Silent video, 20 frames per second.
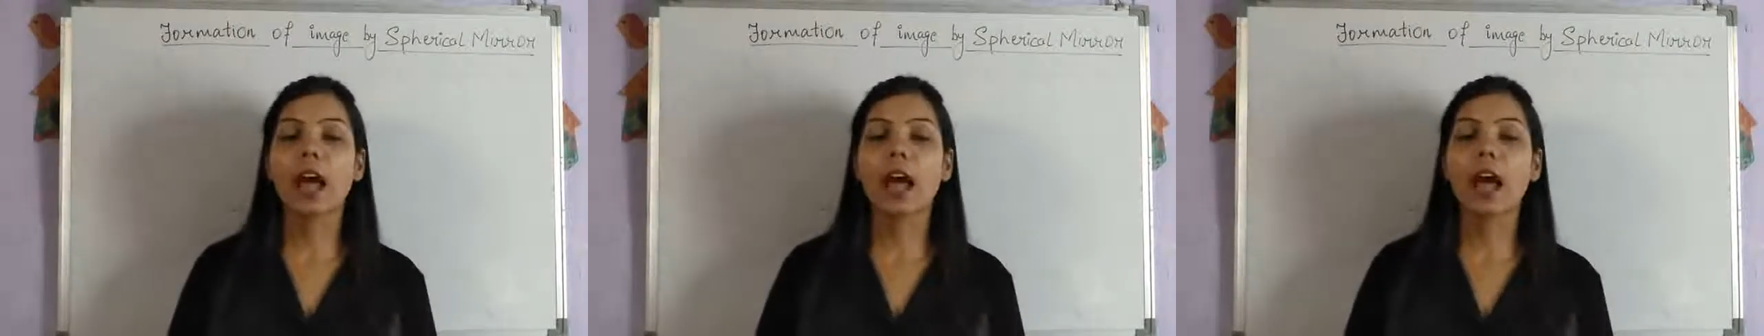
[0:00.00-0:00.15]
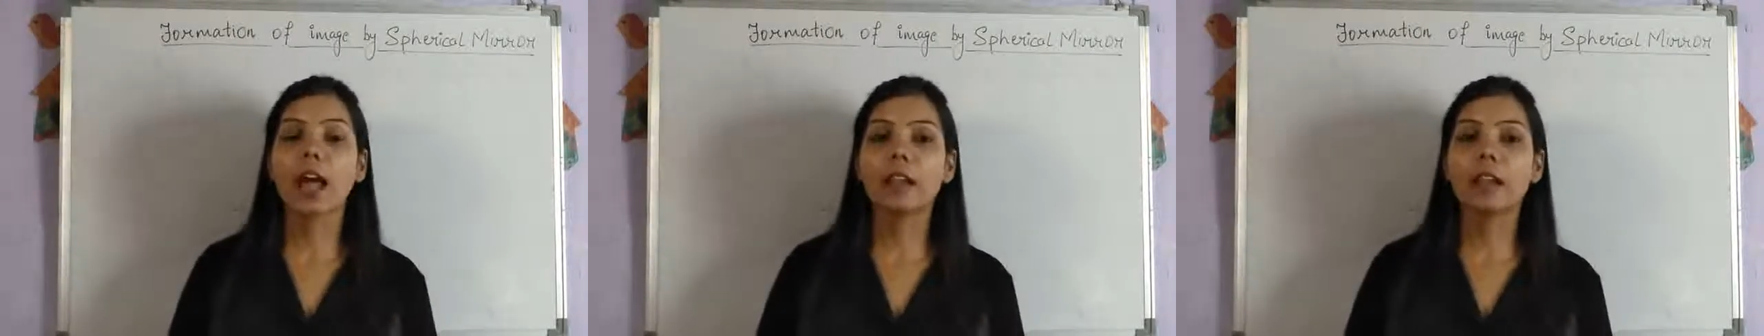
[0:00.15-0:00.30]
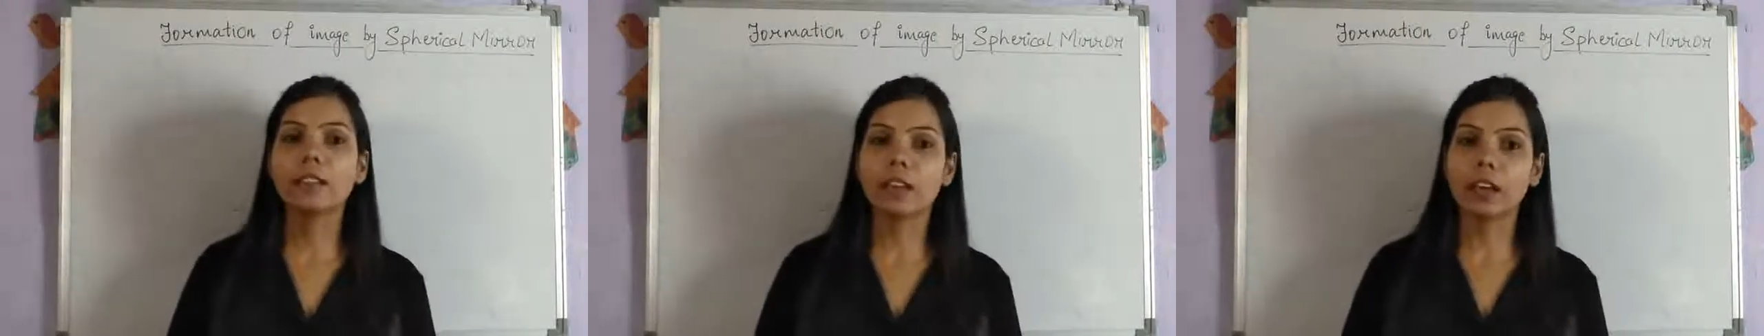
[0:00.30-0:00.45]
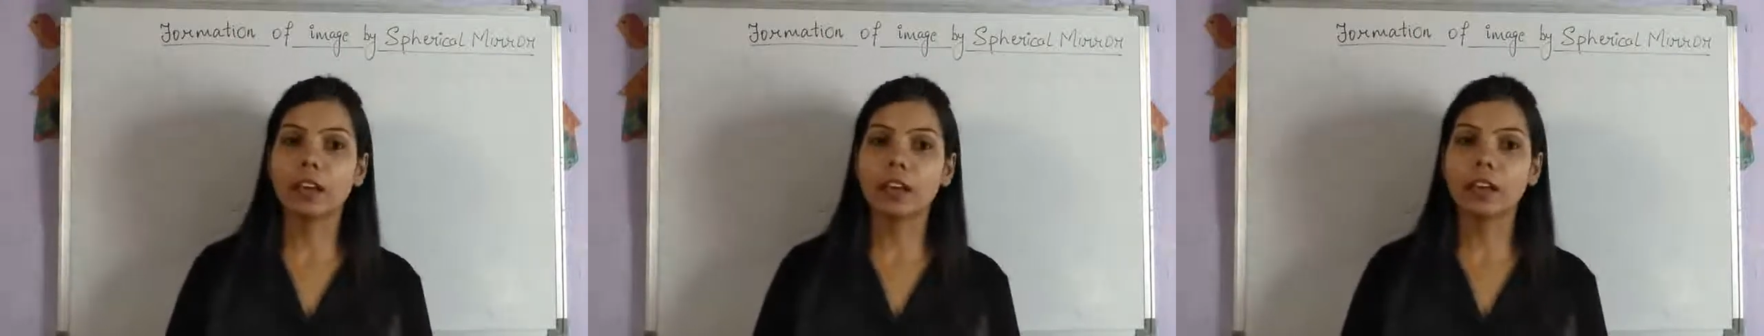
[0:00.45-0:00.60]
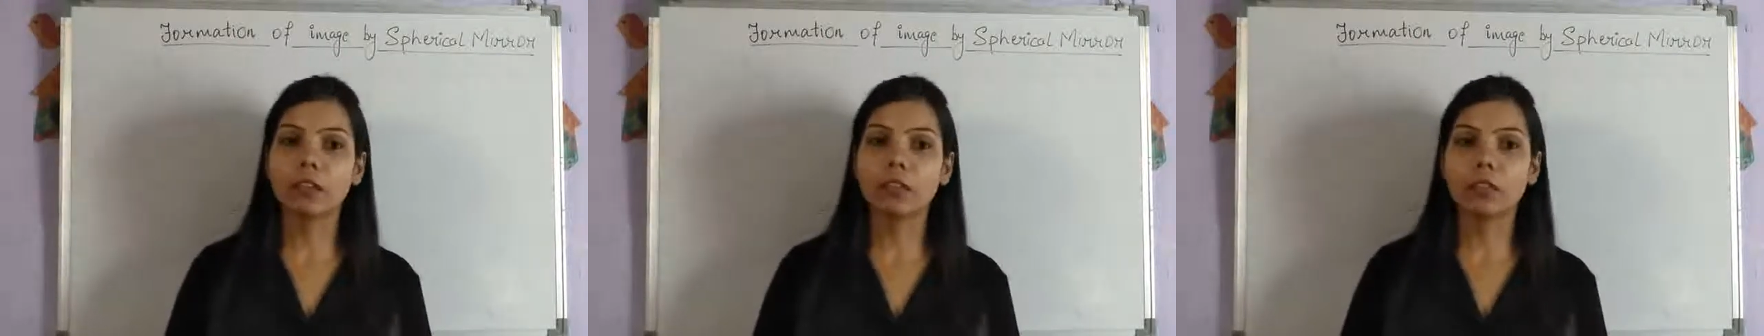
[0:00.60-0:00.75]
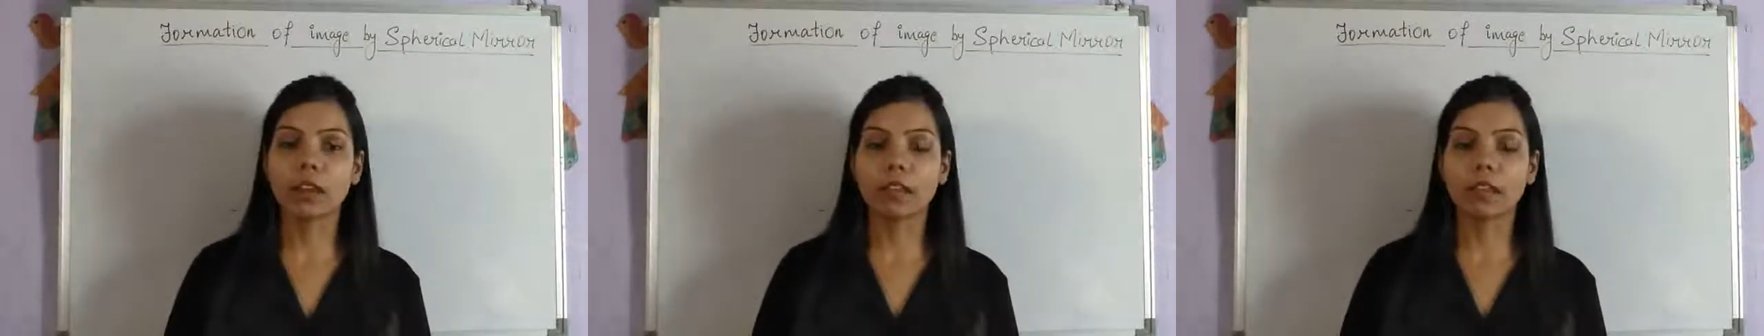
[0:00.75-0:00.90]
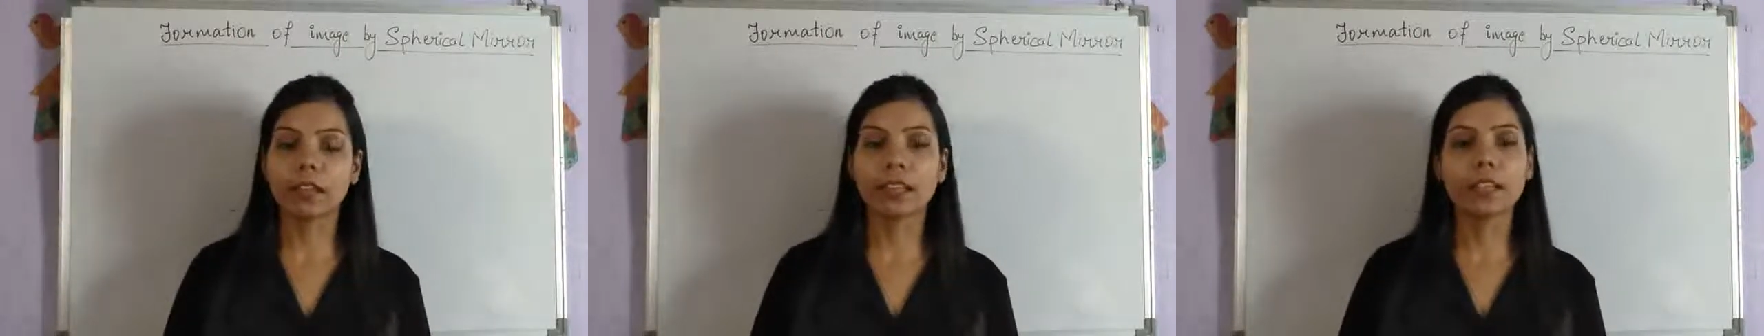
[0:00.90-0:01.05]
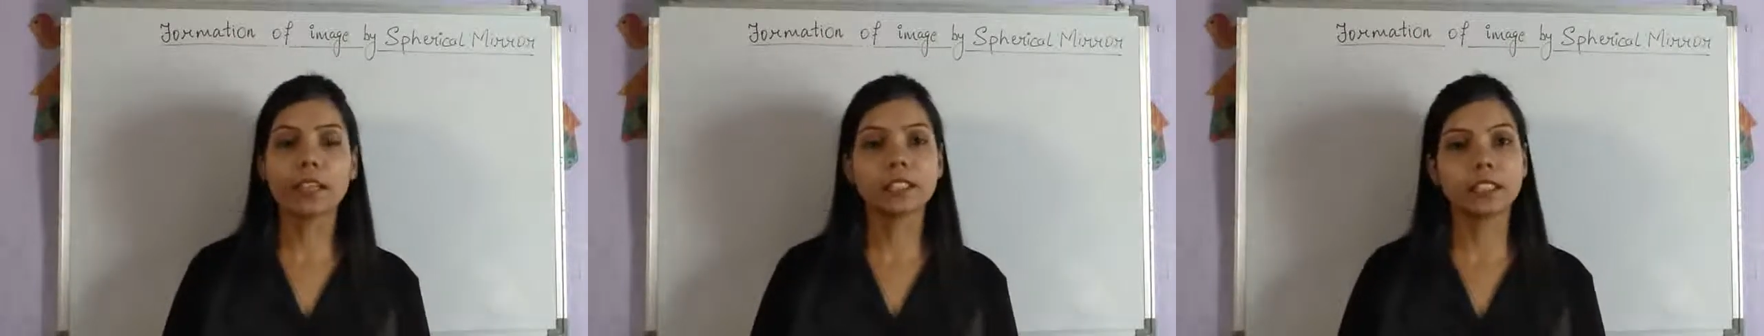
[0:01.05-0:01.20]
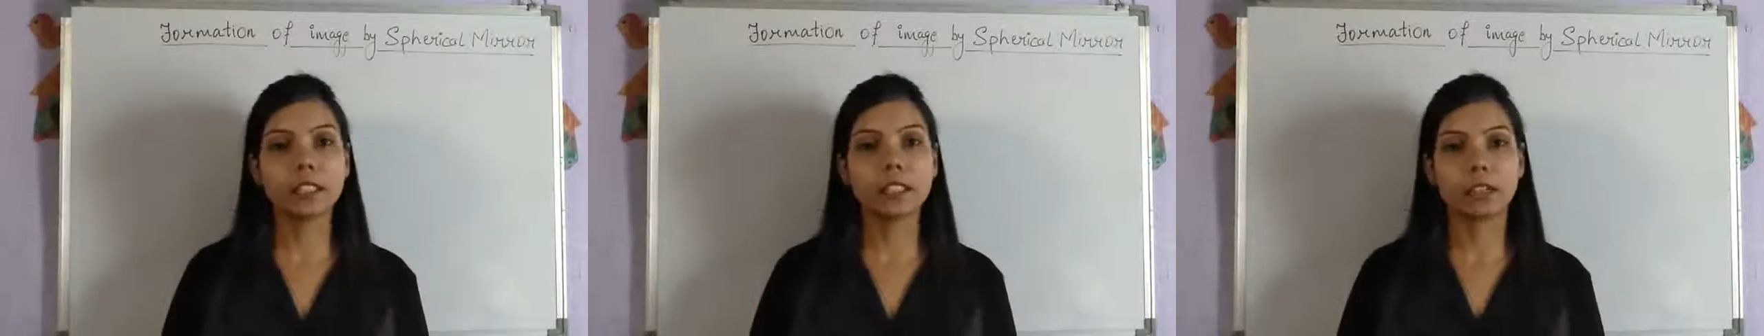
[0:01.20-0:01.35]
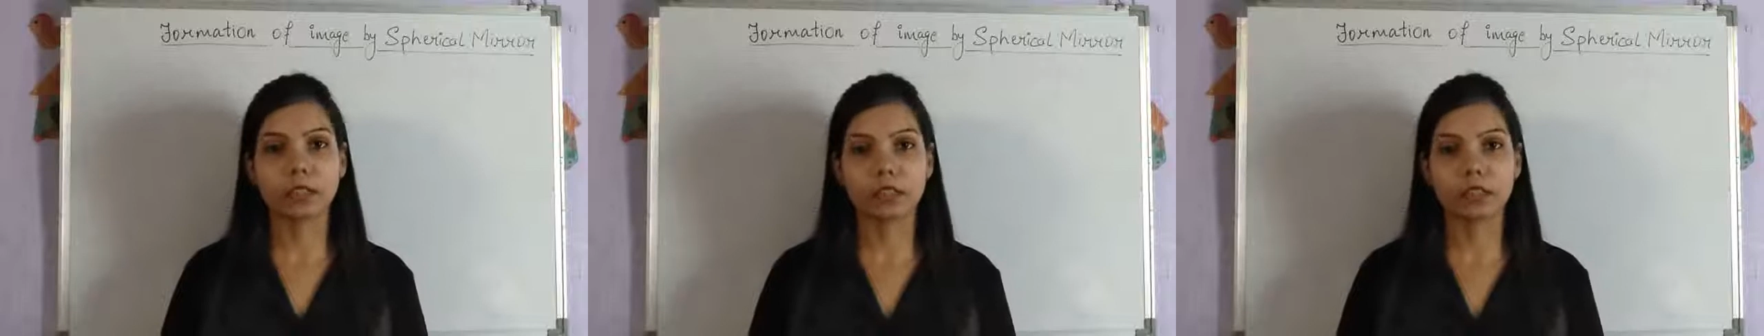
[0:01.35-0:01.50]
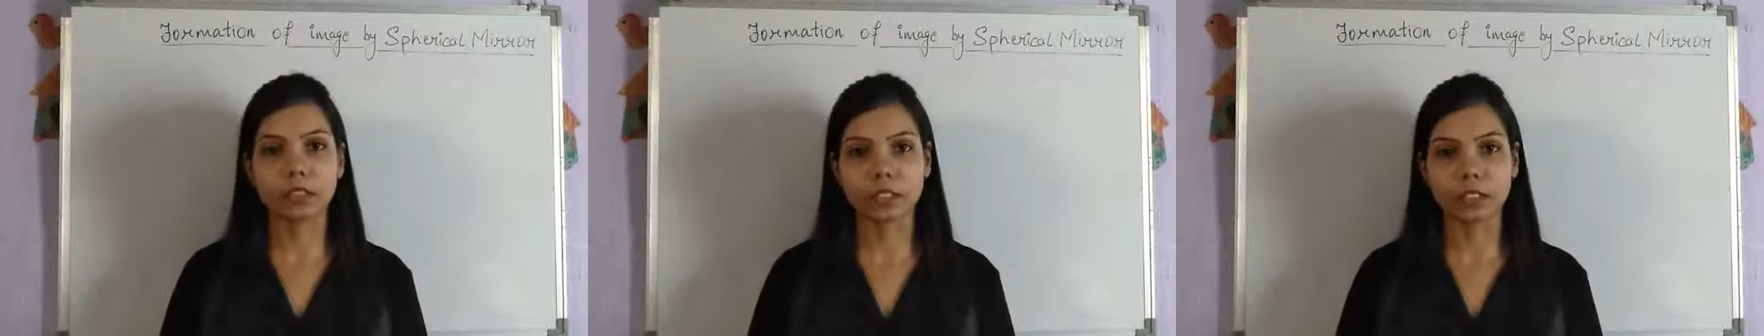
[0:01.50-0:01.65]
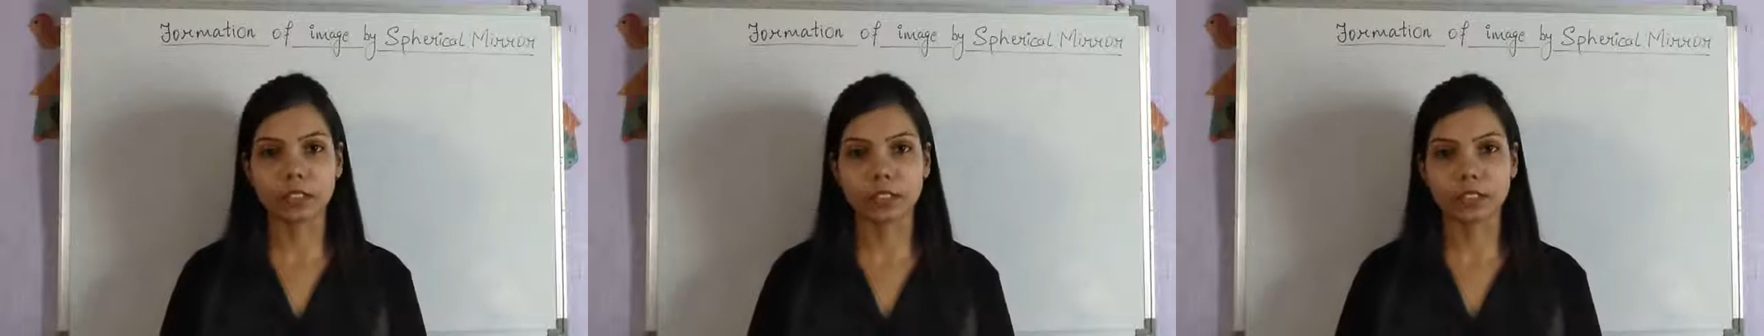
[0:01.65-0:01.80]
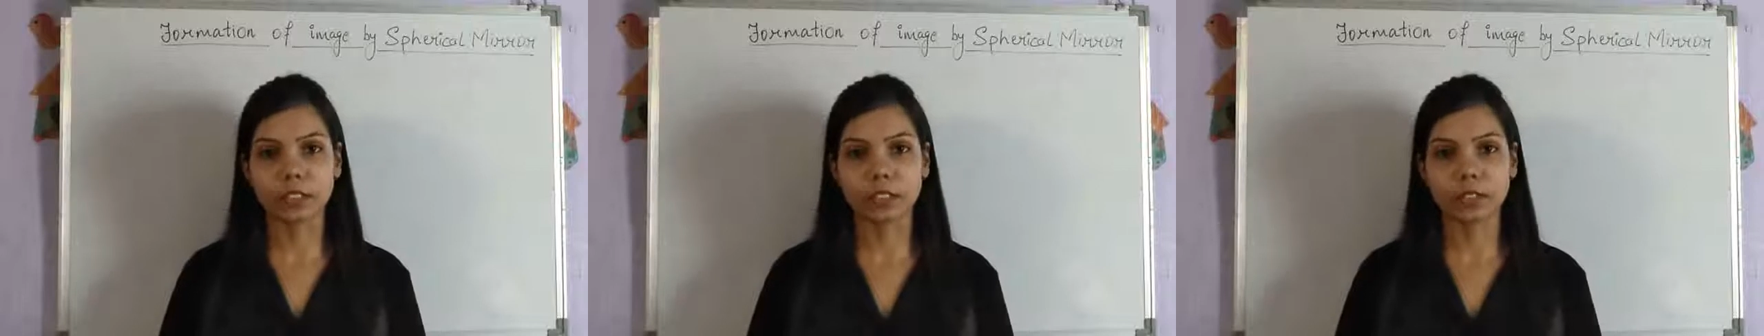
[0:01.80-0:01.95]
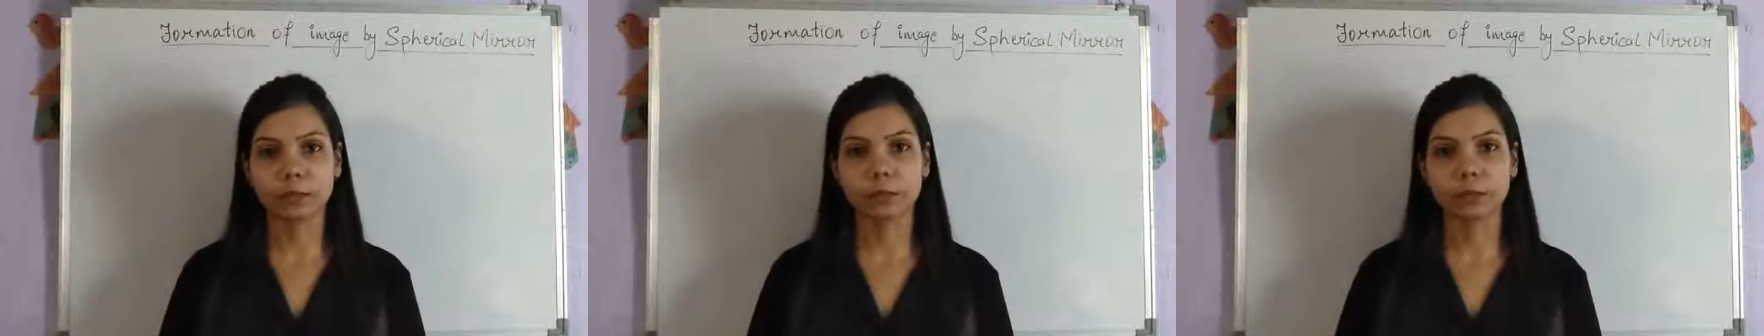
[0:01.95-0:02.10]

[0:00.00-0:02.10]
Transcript: and their reflecting surfaces.